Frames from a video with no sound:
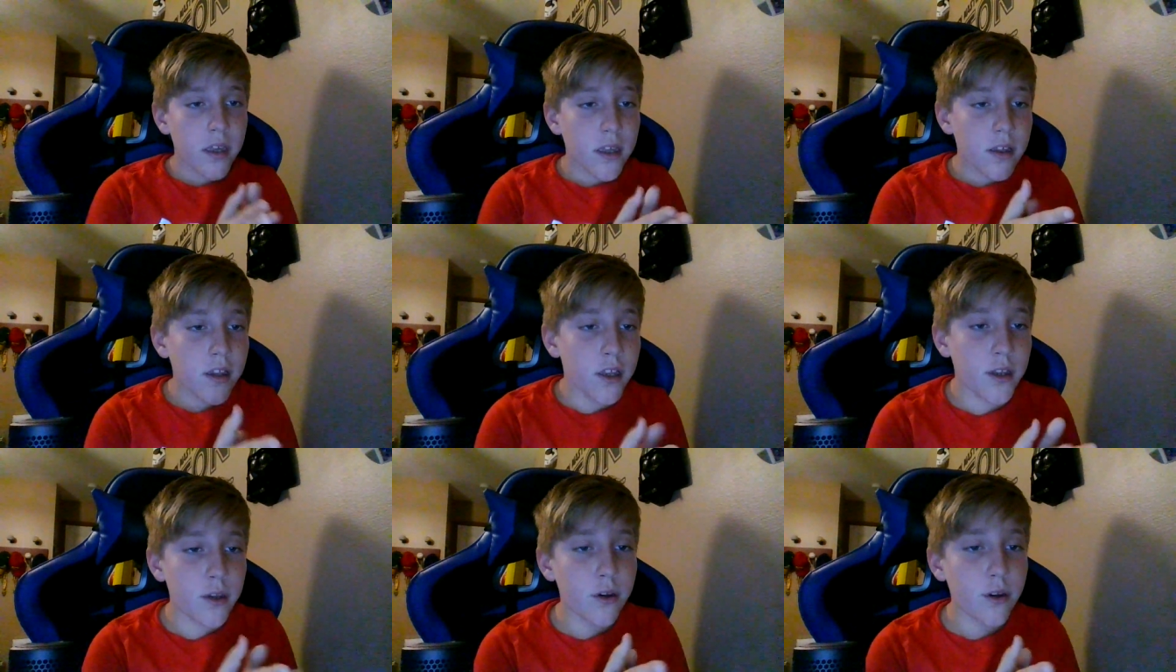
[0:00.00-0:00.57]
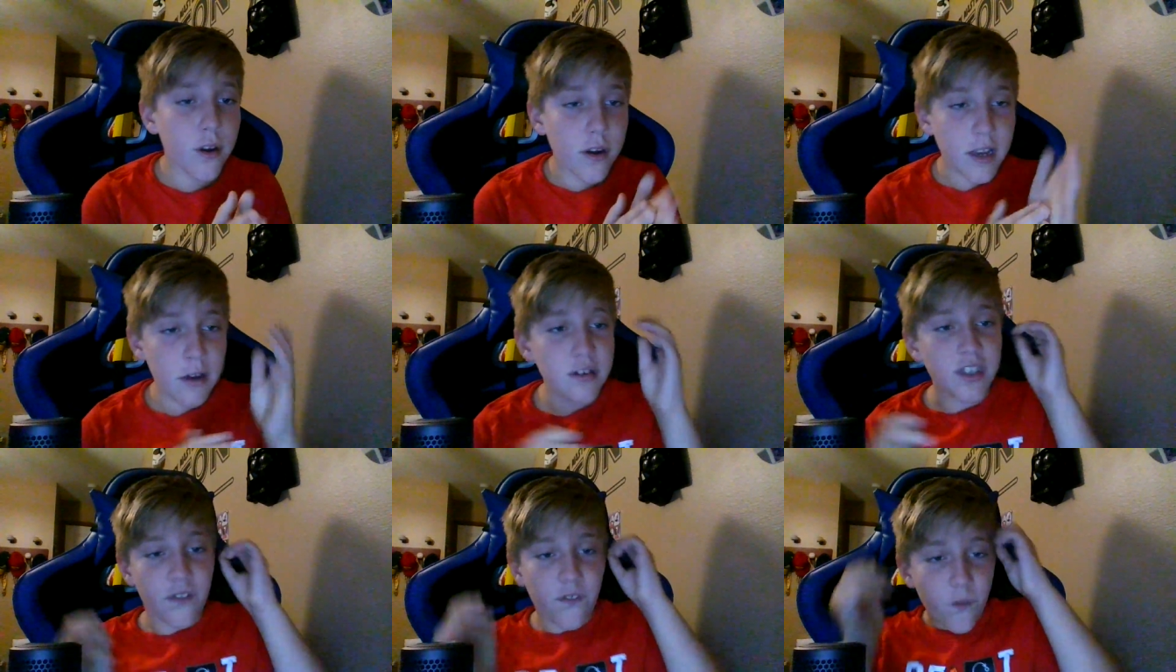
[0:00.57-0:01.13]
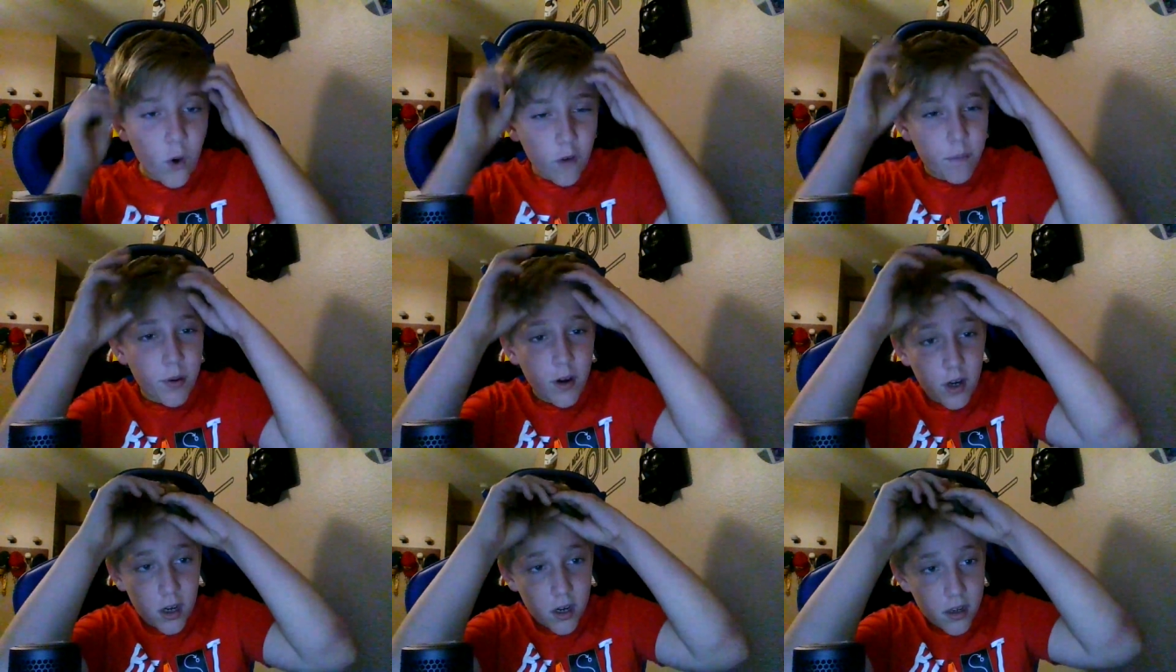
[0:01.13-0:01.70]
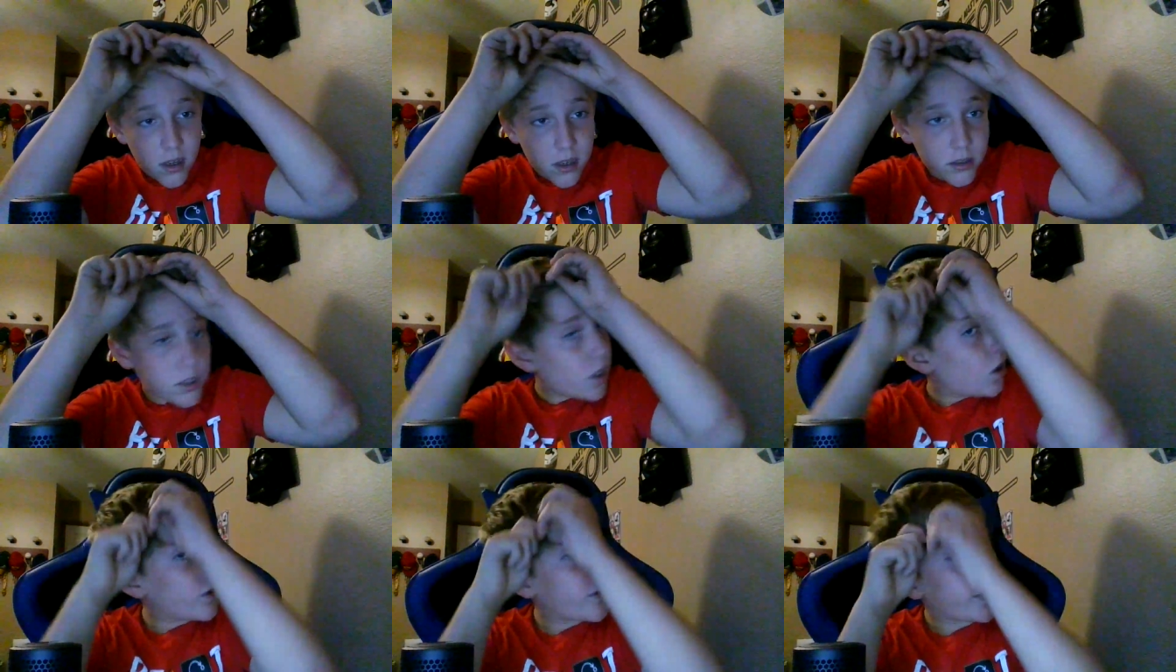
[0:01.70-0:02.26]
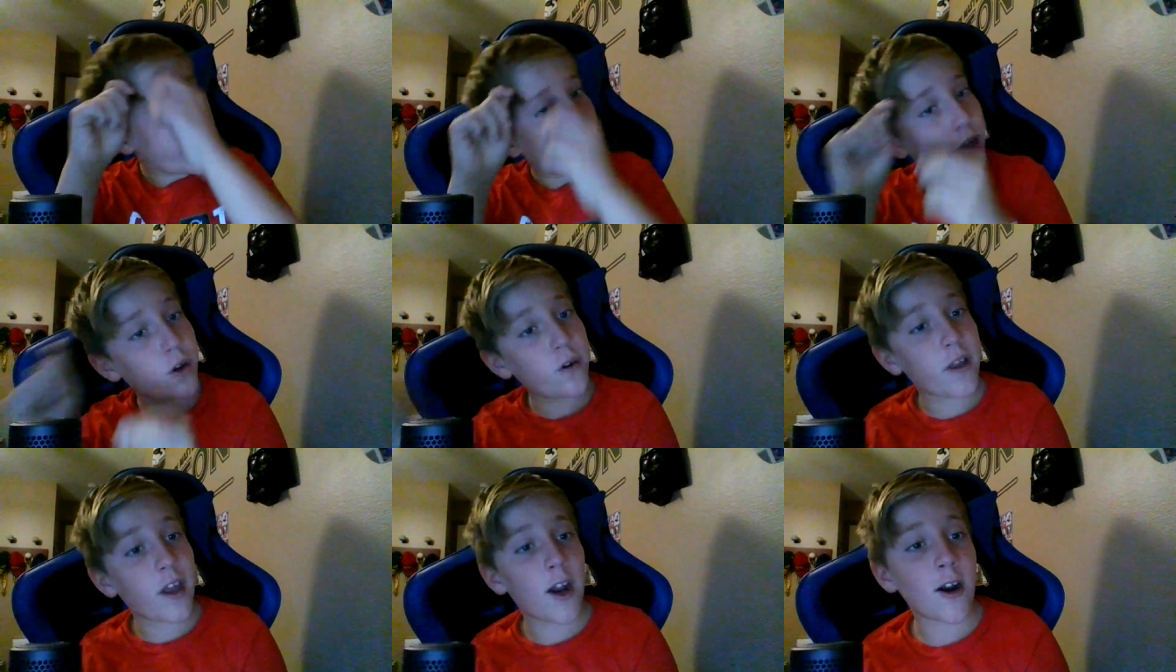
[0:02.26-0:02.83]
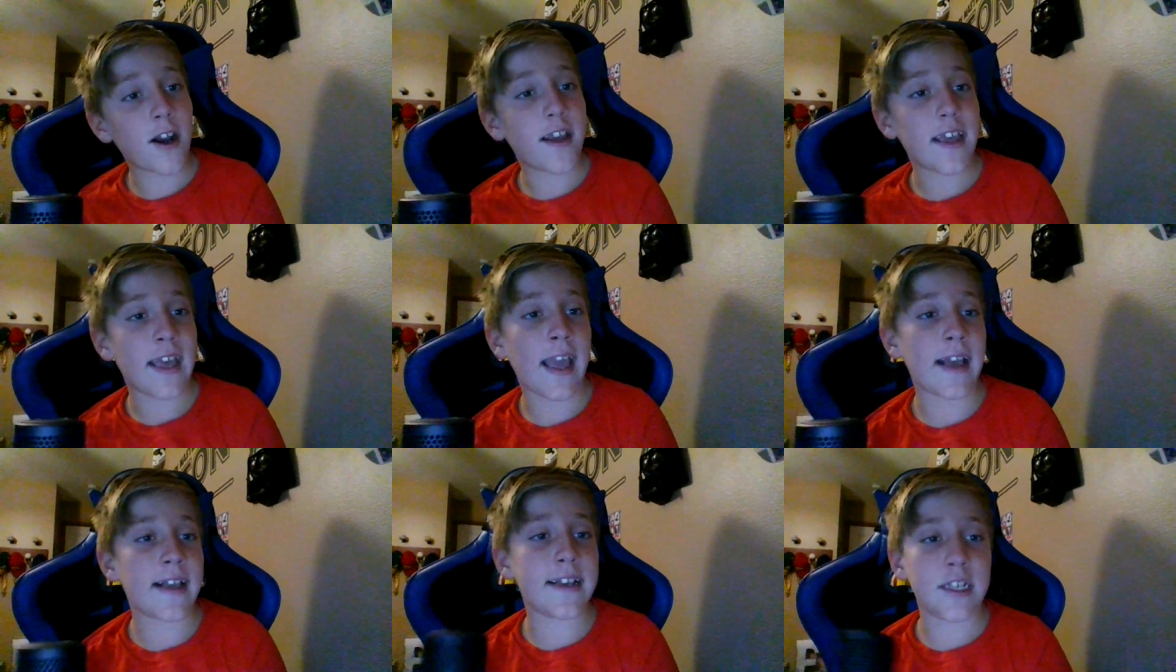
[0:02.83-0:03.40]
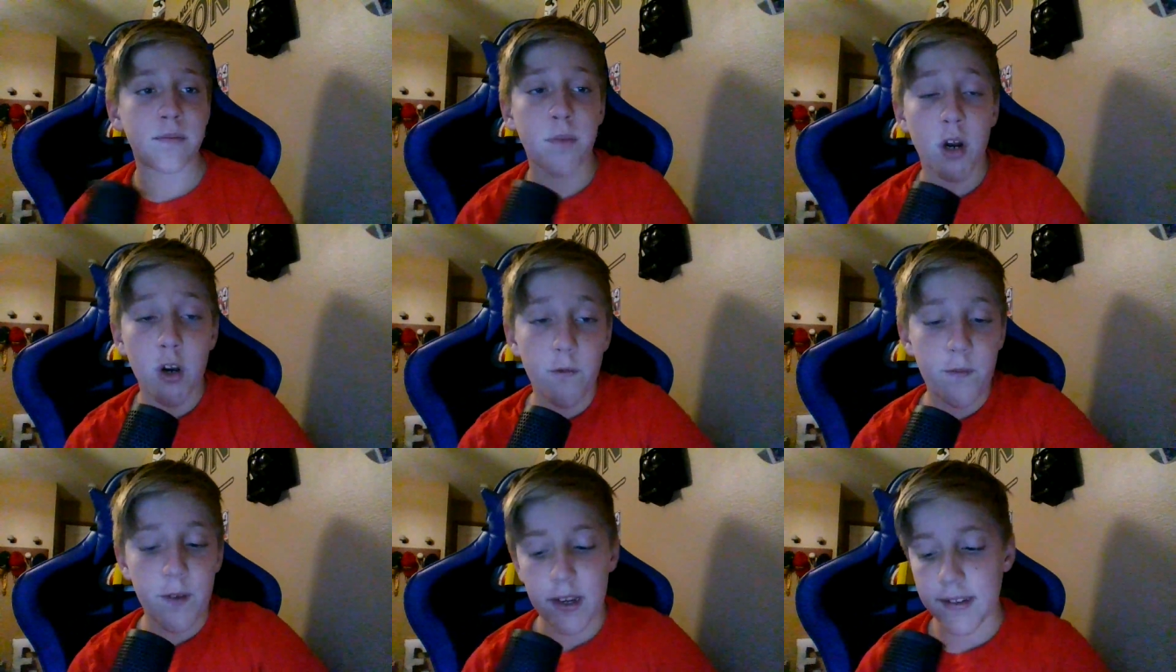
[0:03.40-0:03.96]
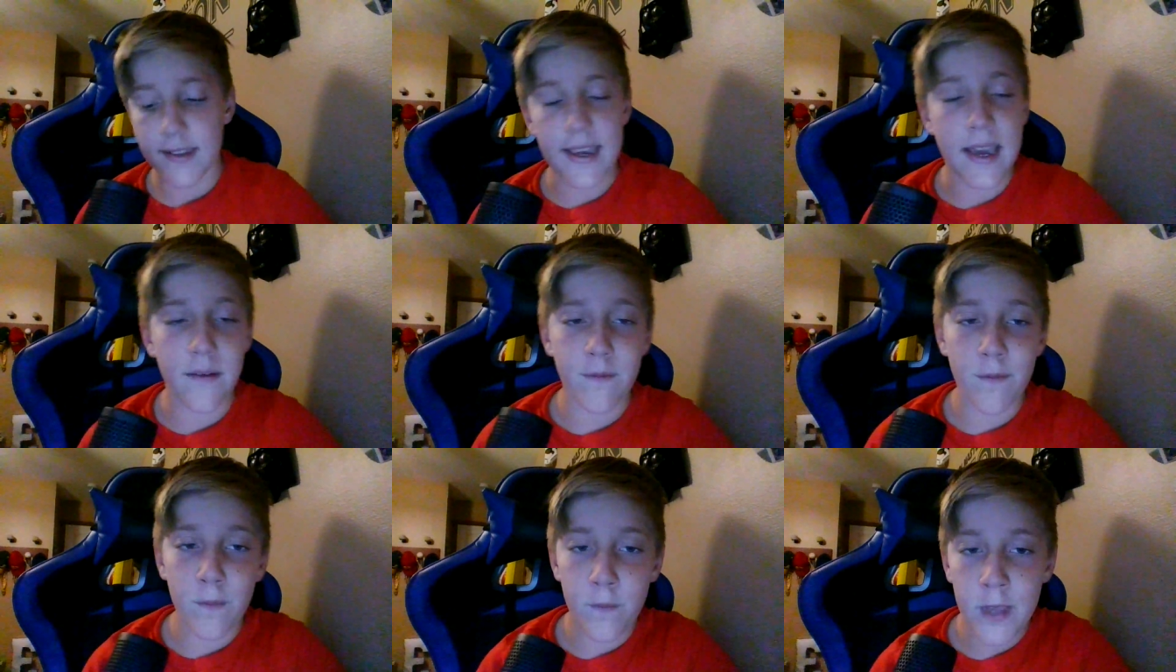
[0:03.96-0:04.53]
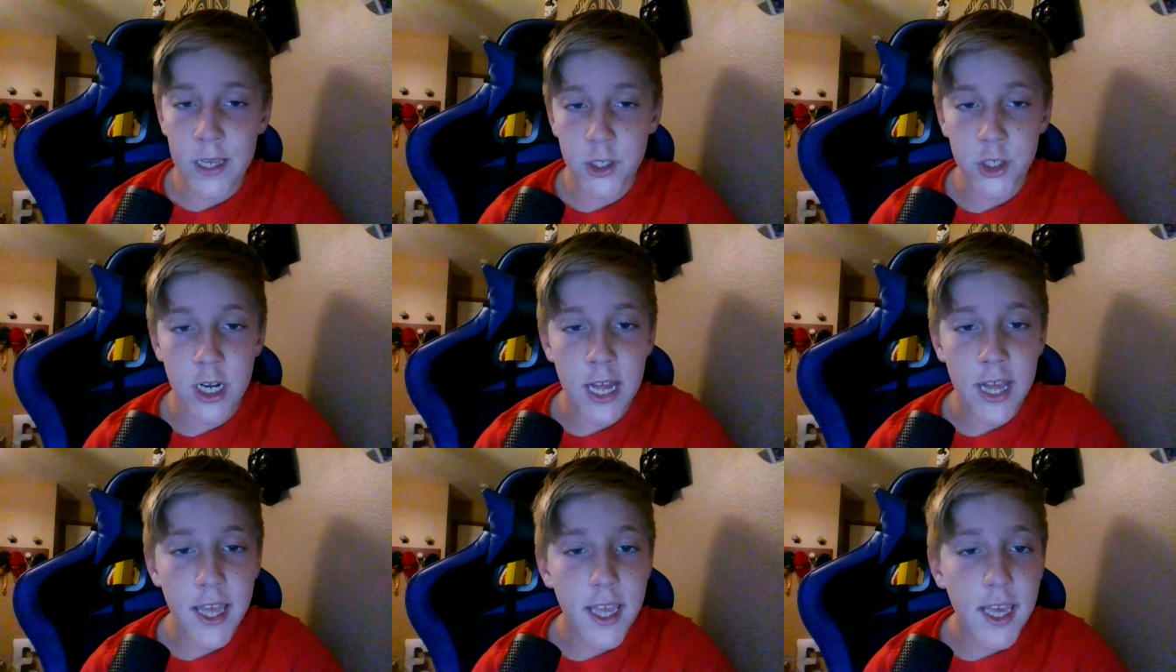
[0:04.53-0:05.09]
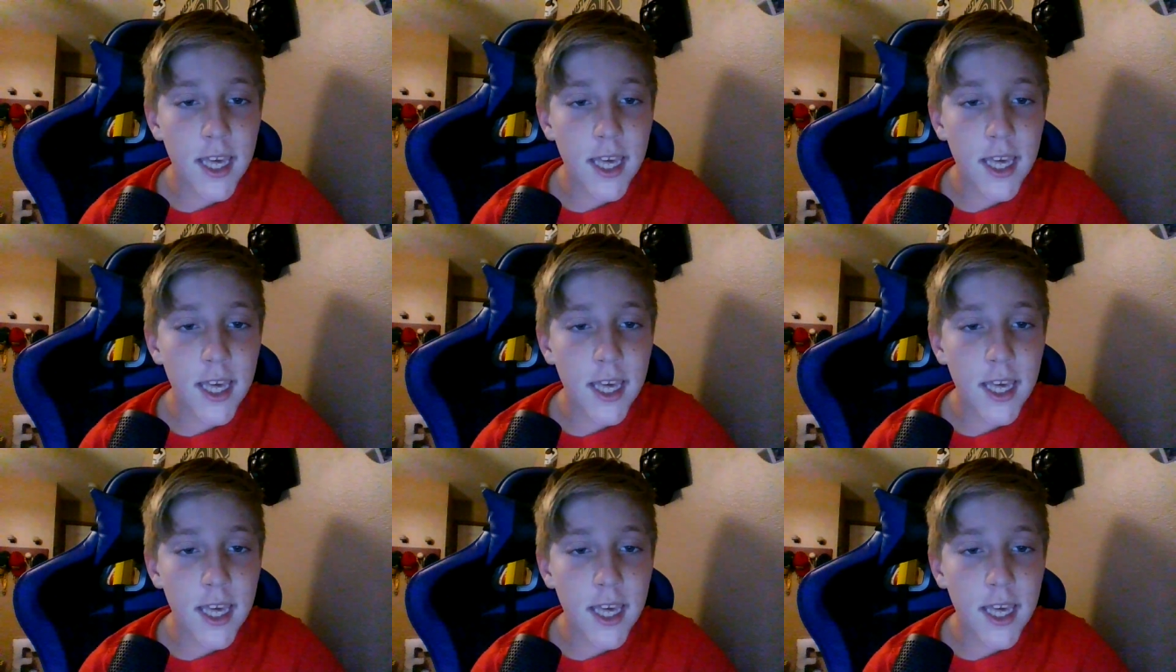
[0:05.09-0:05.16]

the New Year, it was the fourth per, so the New York Yankees perfect game yesterday.